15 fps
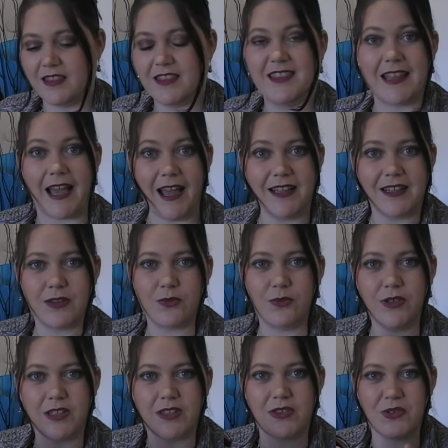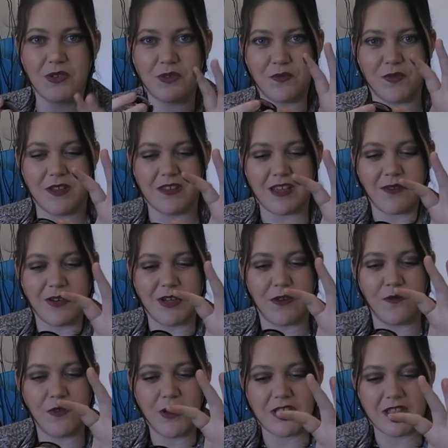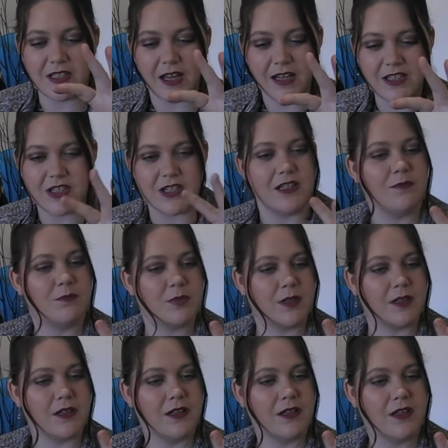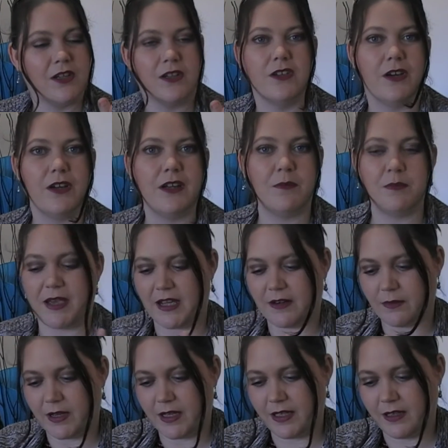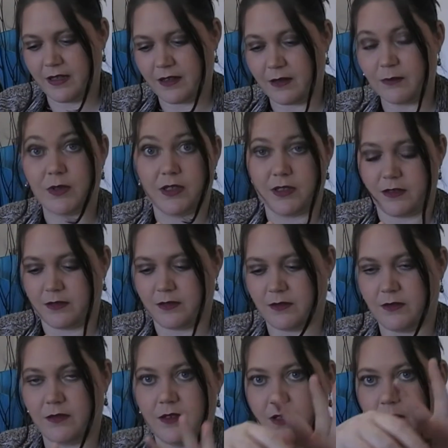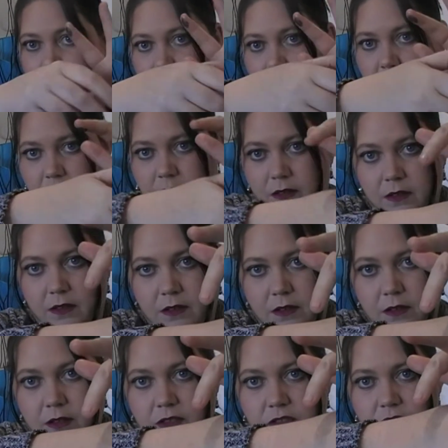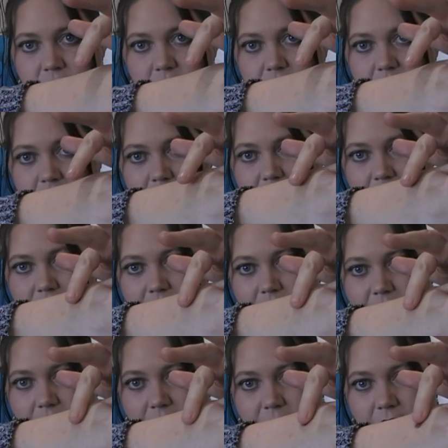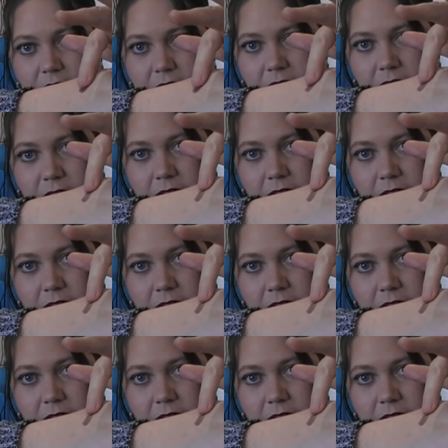That's what it sort of feels like when you first touch it, but... Not in a bad way. I'm gonna just stick that there and see.